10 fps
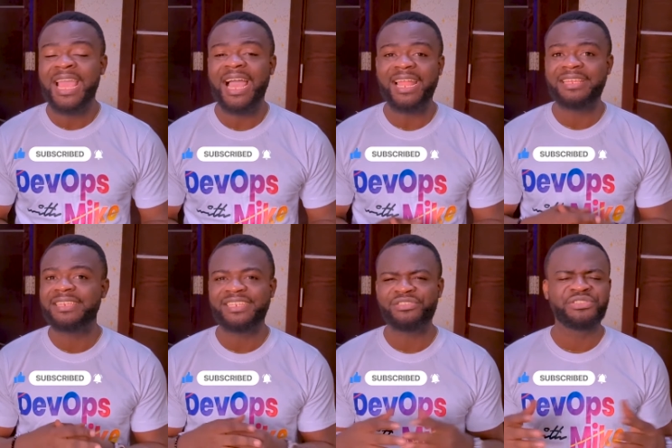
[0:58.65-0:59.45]
and
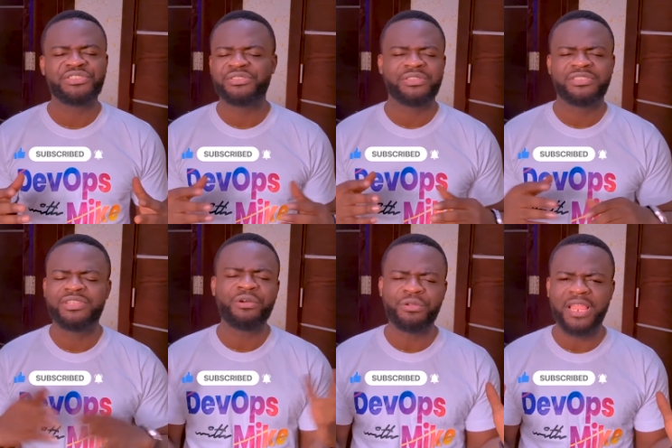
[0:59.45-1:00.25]
they're just
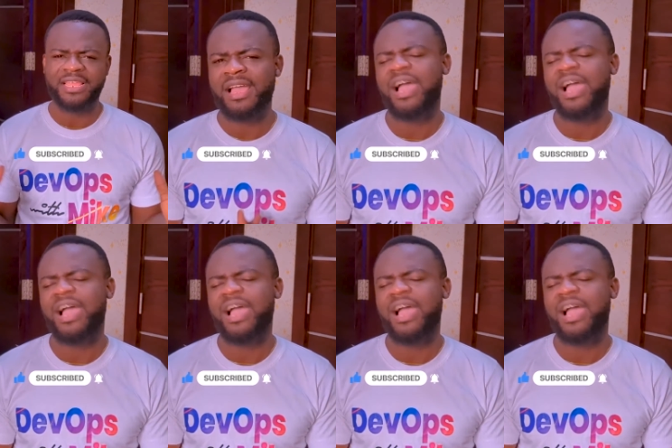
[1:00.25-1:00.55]
stunned, like,